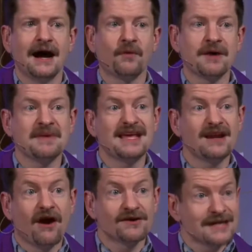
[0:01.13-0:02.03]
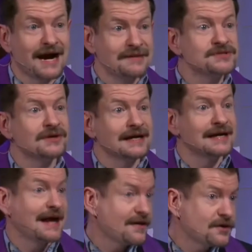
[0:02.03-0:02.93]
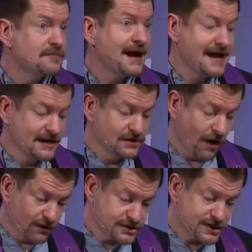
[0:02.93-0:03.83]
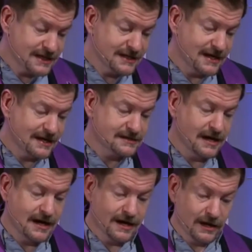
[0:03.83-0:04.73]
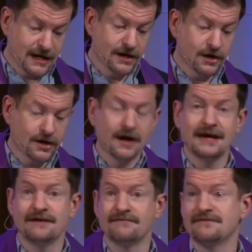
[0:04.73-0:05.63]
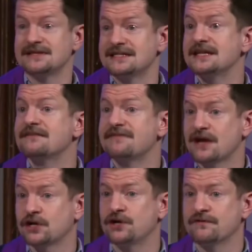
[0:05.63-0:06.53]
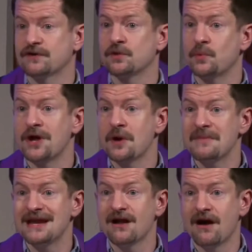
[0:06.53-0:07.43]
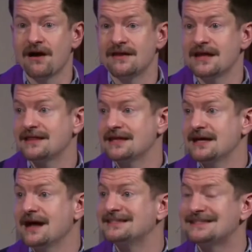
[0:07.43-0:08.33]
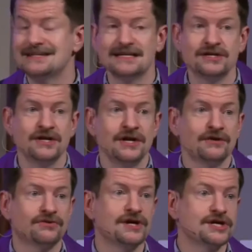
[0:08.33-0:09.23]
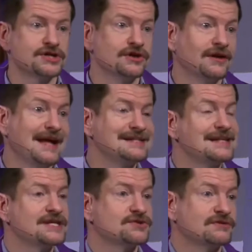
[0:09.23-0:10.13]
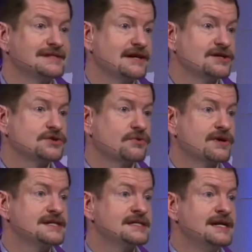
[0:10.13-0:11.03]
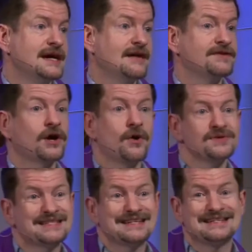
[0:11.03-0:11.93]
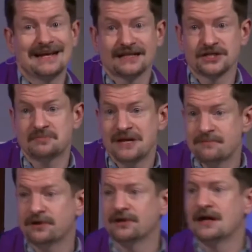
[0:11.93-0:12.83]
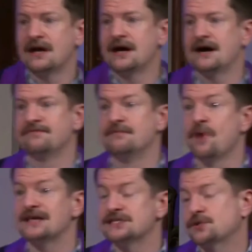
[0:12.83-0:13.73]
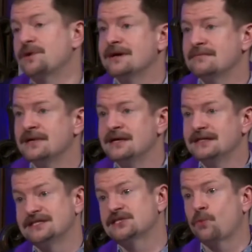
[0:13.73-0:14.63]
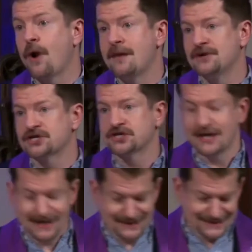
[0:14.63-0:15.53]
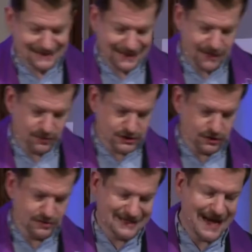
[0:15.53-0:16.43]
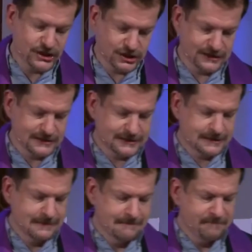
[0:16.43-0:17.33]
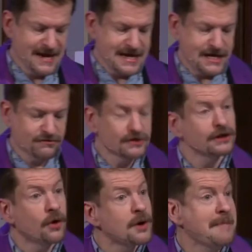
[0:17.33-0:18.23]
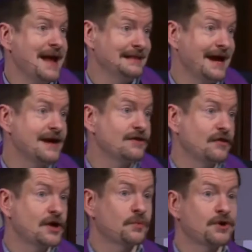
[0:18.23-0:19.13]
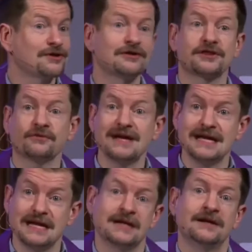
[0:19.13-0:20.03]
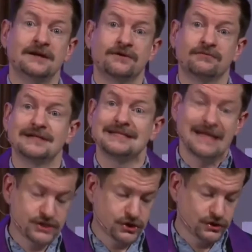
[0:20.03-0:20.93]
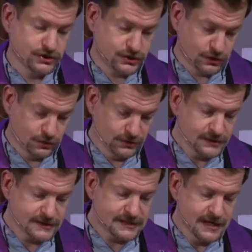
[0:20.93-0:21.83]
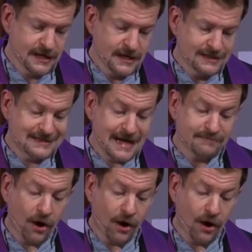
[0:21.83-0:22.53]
I want to begin our time together by acknowledging that uh, here in the city of Vancouver, we are meeting on the unceded traditional ancestral territories of the Coast Salish people of the Musqueam, the Squamish, and the tsleil nations. Here in the Lower Mainland, there were three residential schools St.